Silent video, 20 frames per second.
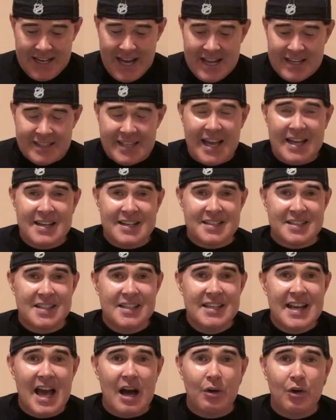Can
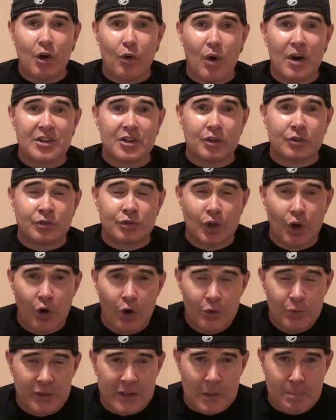Tennessee now go on the
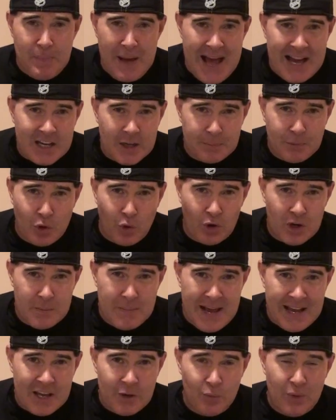road with a backup
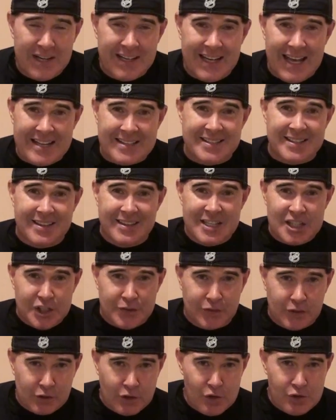quarterback and win against
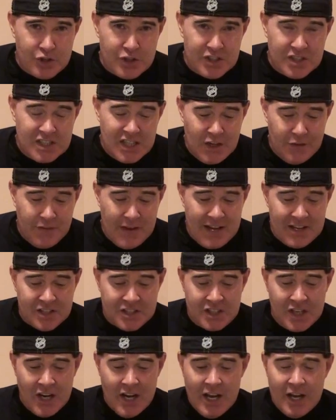this ferocious
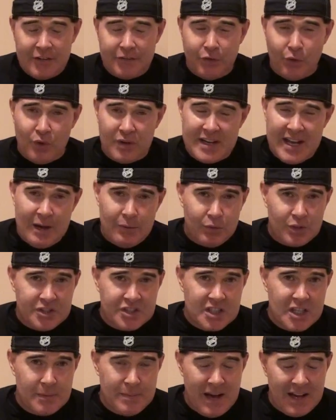defense? Fournette, we'll
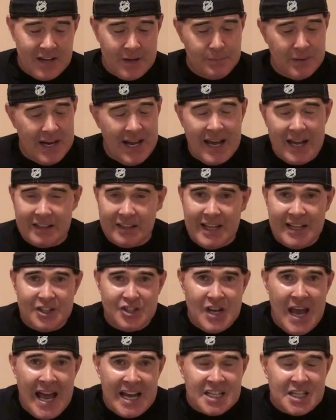see about him, but I got to like
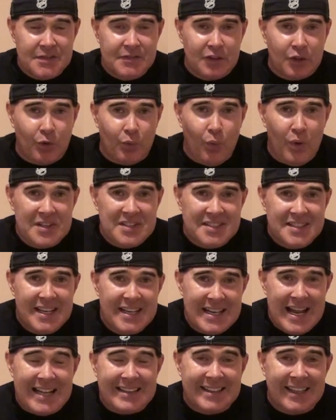Jacksonville. What's
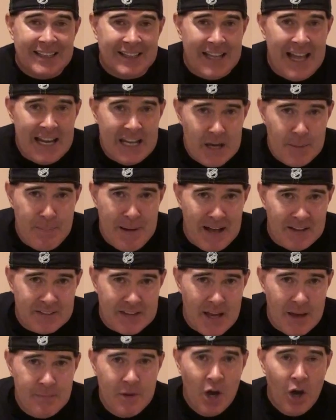there not to like about
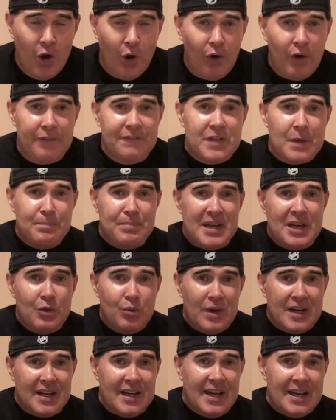them off the big
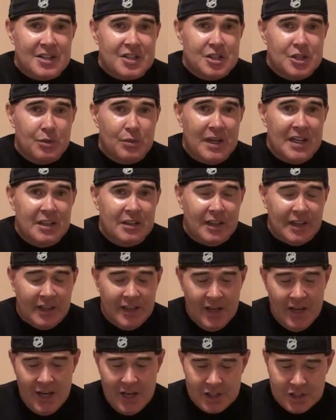win against New England?
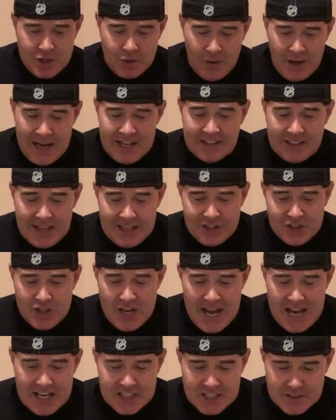So I like
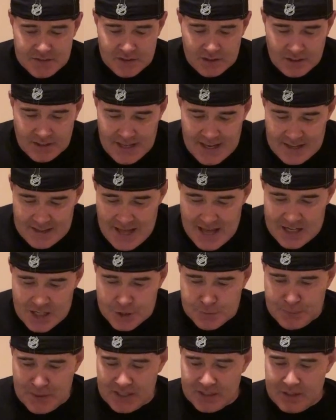Jacksonville there. That
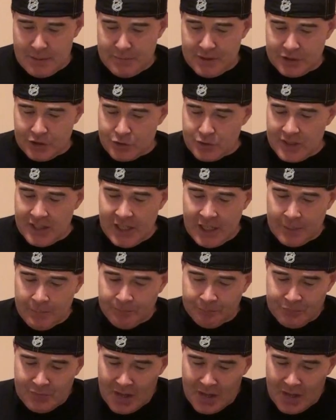is pick number three.